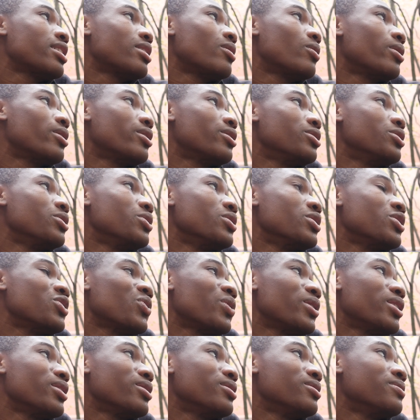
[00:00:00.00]
that I want to do as
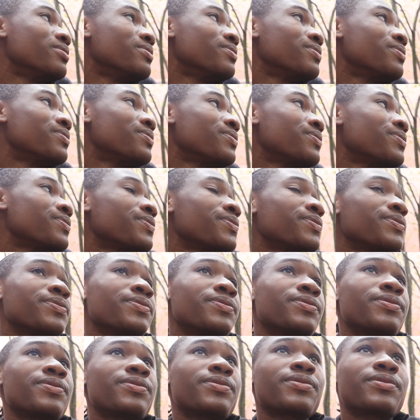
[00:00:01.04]
well
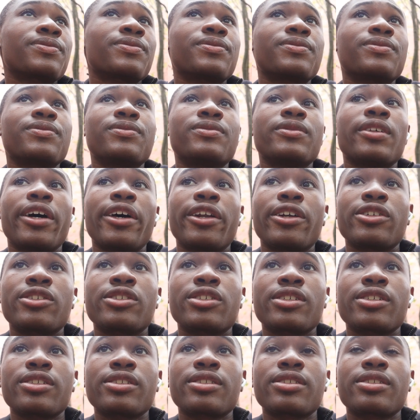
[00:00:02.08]
that are
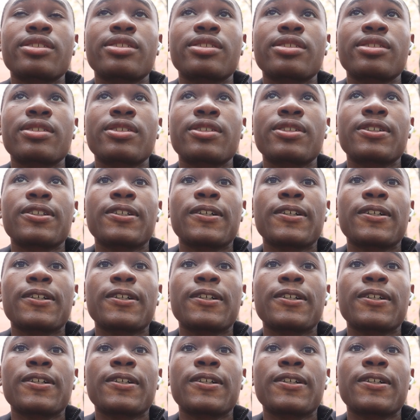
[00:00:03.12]
just,